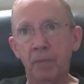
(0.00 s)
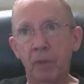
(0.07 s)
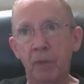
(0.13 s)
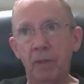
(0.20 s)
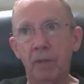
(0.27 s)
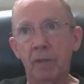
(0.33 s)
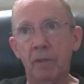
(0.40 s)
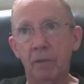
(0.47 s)

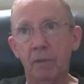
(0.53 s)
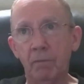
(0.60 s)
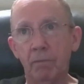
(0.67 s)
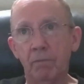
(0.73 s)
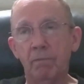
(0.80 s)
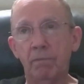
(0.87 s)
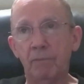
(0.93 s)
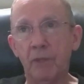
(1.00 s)
and
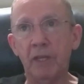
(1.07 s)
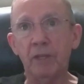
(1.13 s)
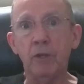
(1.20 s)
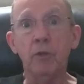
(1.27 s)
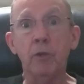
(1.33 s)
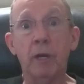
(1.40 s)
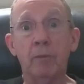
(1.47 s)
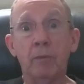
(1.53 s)
they
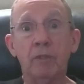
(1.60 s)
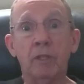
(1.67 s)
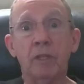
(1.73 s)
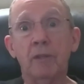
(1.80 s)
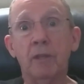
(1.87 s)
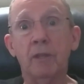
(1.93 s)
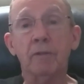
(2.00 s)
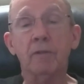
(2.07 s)
knew I was in
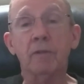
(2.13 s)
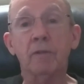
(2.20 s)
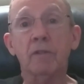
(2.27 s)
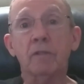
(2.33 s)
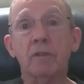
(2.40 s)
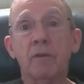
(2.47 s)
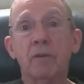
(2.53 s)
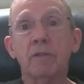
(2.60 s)
there, so they
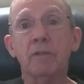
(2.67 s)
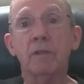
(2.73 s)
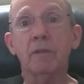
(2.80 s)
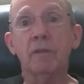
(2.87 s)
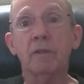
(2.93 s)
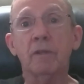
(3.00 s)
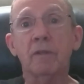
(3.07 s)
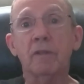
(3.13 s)
started
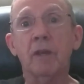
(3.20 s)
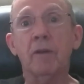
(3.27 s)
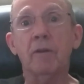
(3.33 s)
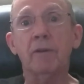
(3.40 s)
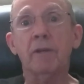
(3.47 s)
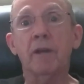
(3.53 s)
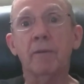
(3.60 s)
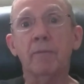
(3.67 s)
shooting at the
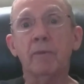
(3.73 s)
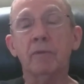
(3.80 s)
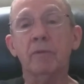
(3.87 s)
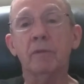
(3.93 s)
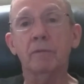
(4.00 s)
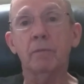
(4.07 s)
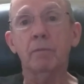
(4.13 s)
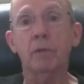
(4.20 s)
helicopter.
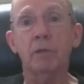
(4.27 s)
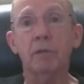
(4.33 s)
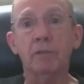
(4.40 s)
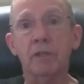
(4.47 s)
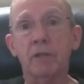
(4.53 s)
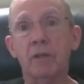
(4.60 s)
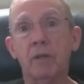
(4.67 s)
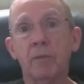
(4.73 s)
So the bullets
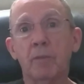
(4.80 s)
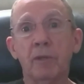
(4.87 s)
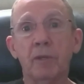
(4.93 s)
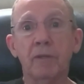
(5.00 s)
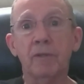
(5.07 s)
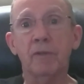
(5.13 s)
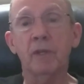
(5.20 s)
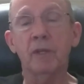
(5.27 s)
are coming
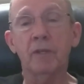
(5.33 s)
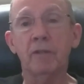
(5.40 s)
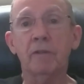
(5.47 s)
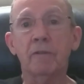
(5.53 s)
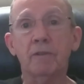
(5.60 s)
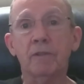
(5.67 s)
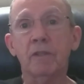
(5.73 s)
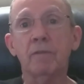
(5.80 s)
in, hitting
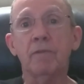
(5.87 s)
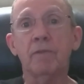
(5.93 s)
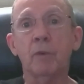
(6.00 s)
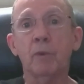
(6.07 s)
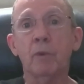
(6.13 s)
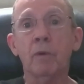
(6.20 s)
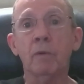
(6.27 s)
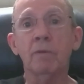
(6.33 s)
the
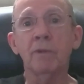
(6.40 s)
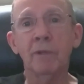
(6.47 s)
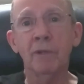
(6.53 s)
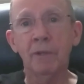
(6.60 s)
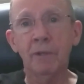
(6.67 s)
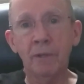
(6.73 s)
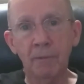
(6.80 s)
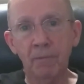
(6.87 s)
C4.
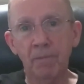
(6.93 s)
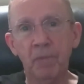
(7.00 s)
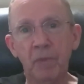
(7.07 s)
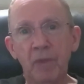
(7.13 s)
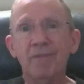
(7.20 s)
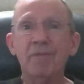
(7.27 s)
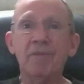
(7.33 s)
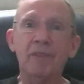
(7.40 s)

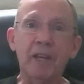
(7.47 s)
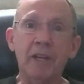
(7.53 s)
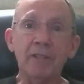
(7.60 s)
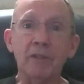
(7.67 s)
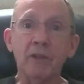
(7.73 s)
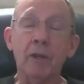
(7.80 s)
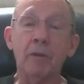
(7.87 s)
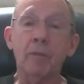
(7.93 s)

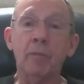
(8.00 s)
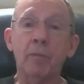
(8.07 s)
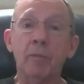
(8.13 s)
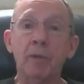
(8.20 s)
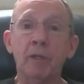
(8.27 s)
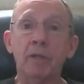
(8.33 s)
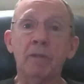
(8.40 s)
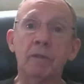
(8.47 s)
That's not a big
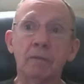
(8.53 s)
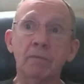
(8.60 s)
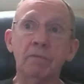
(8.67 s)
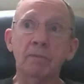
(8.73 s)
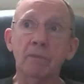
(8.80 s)
deal,